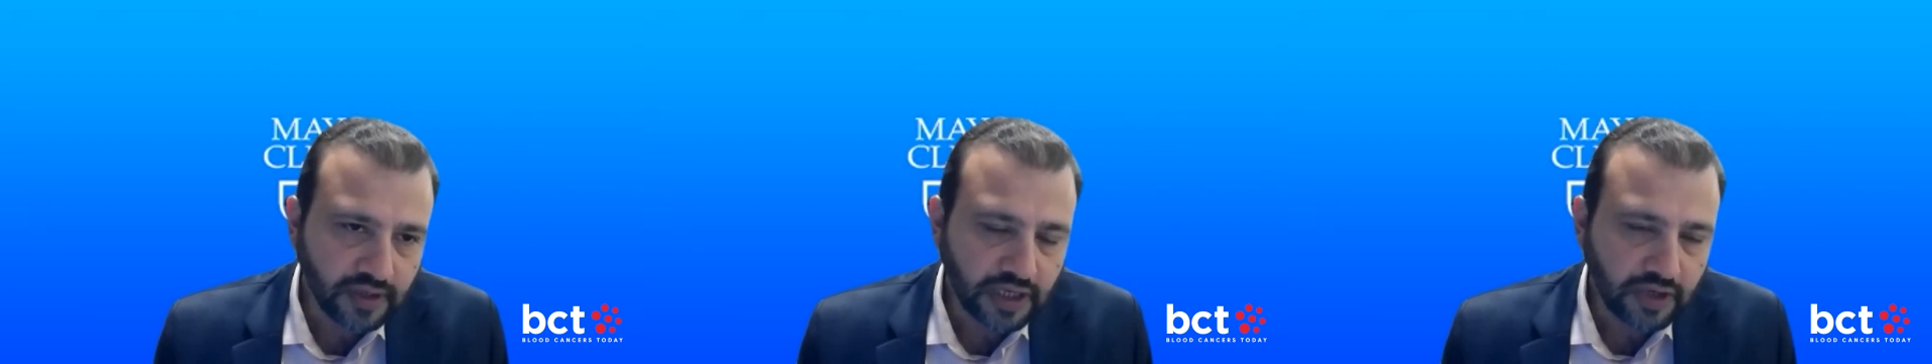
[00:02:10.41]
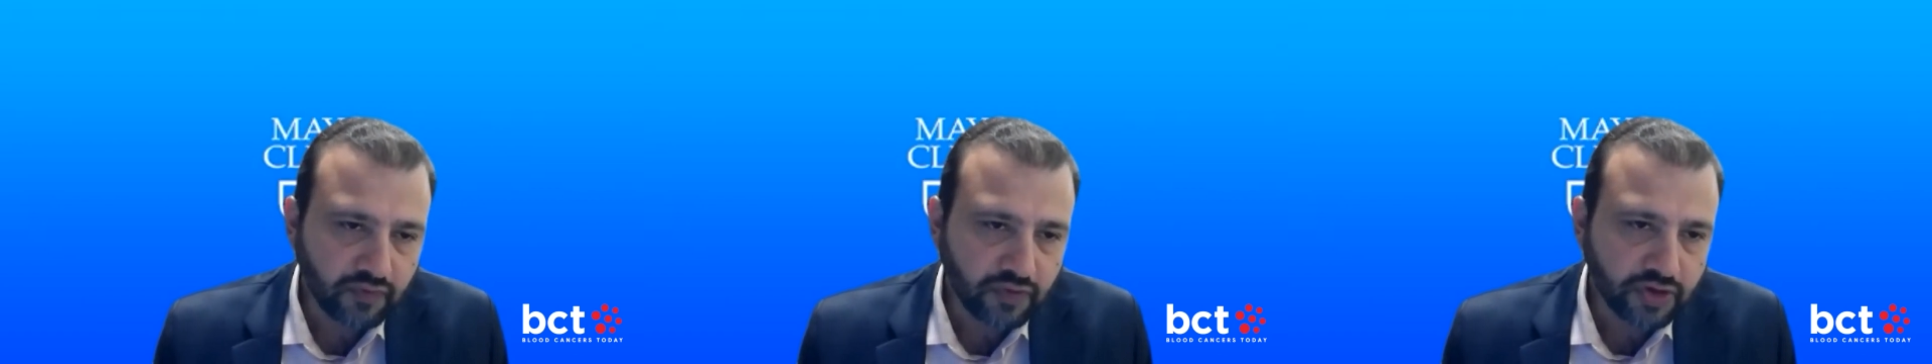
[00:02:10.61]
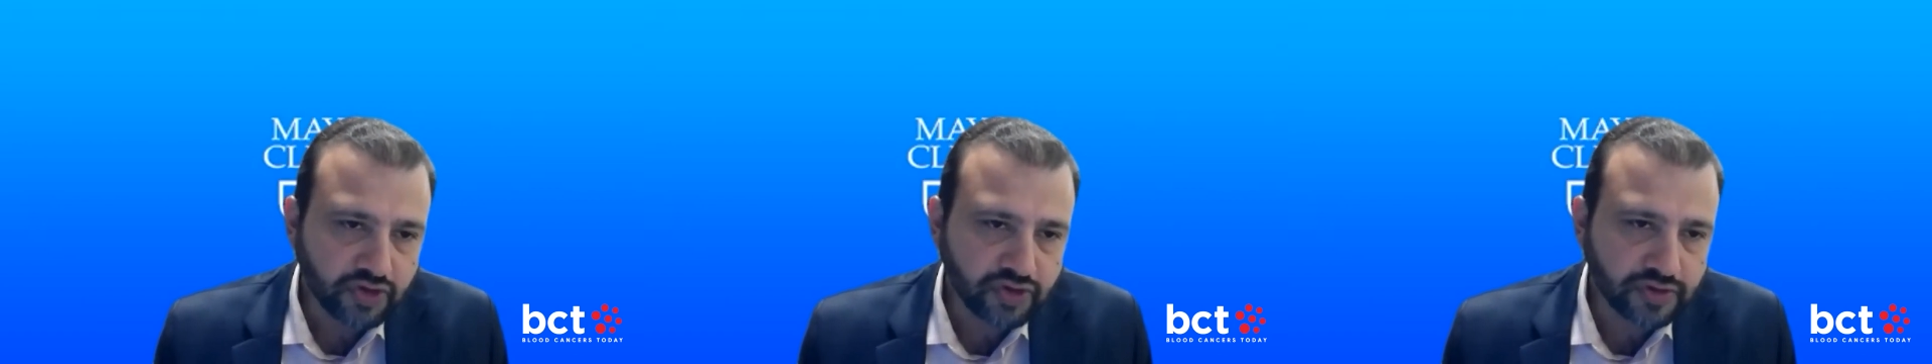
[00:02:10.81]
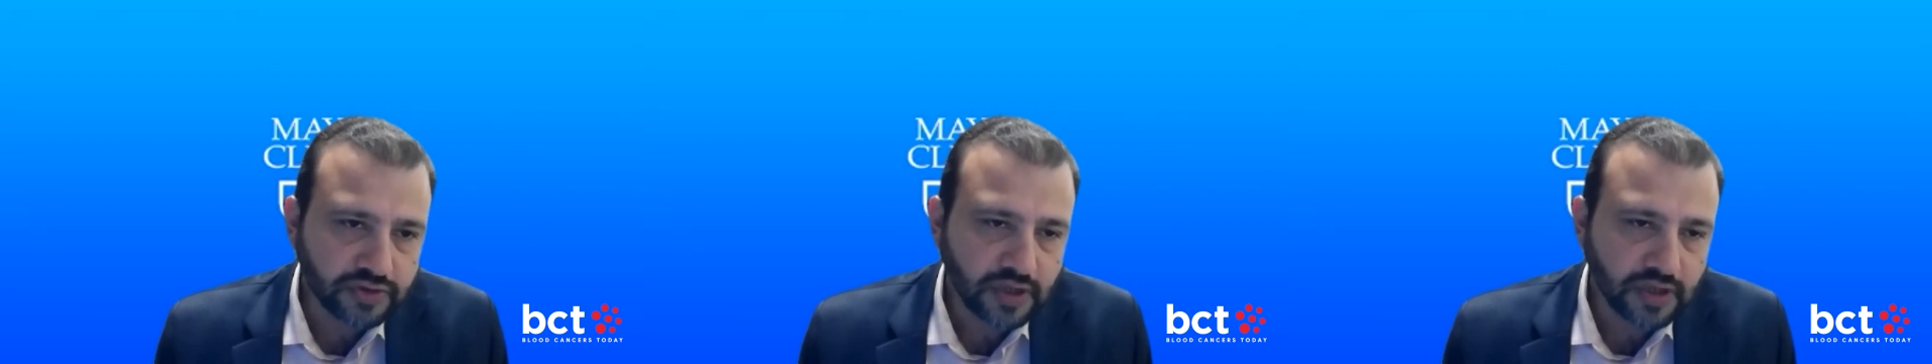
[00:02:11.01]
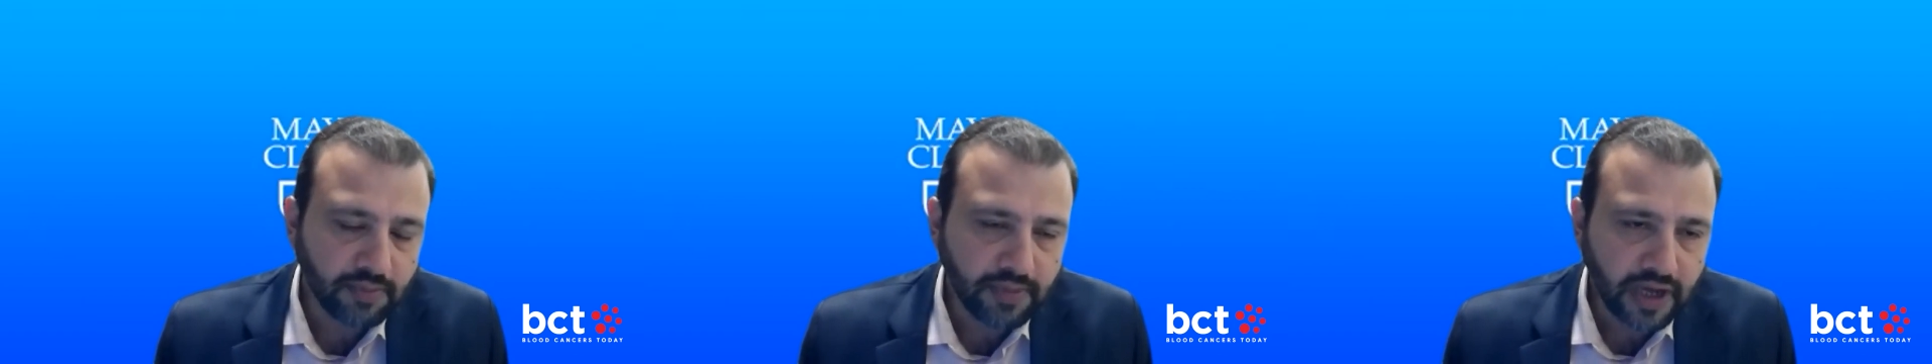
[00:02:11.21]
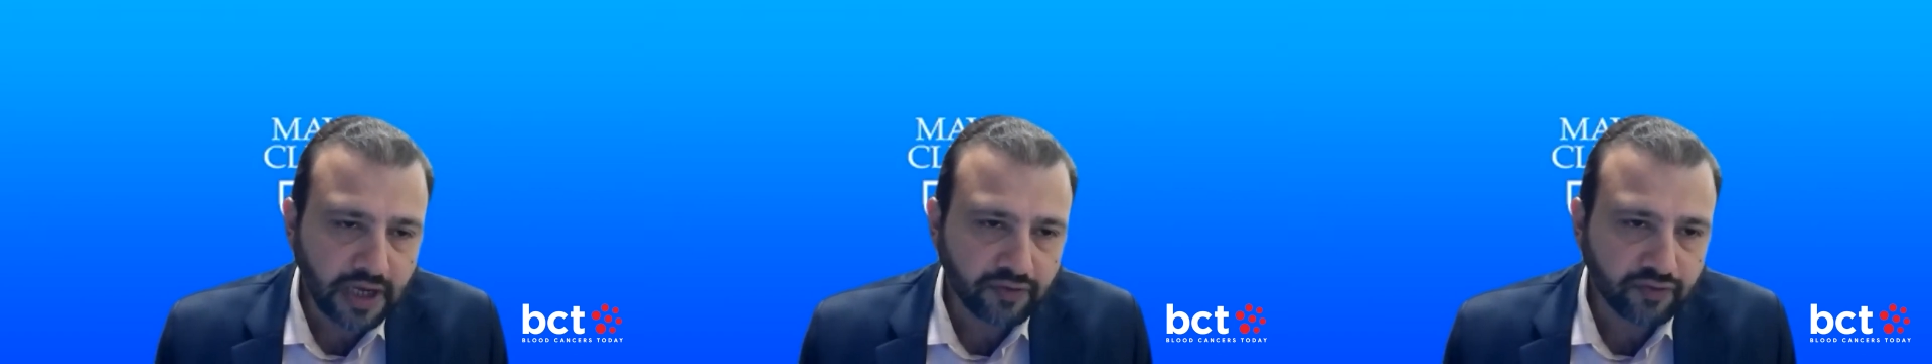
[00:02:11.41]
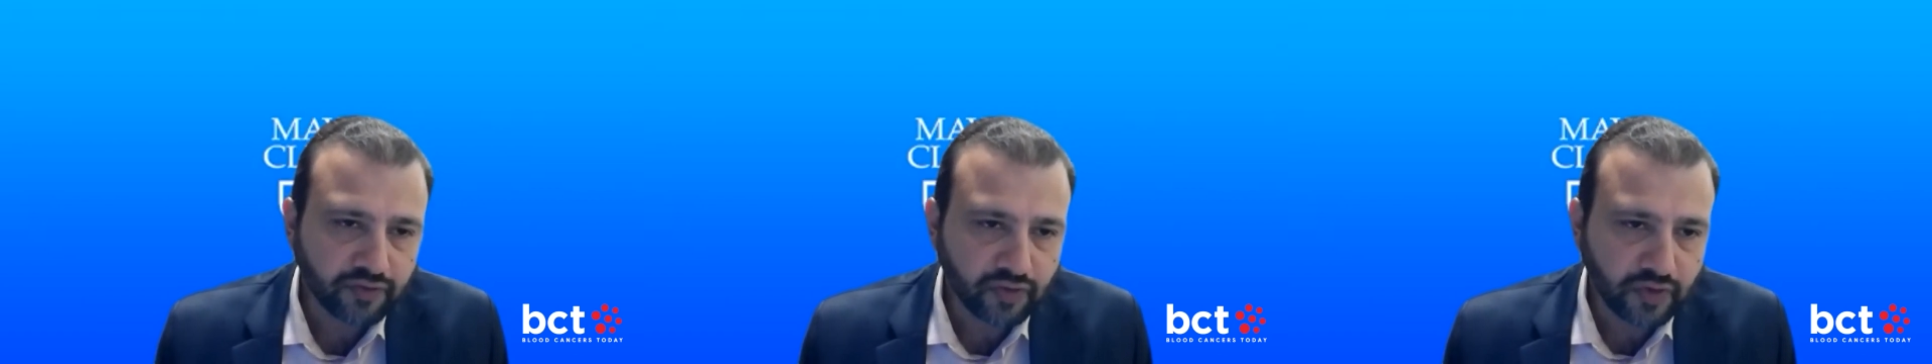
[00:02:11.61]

in which amino acid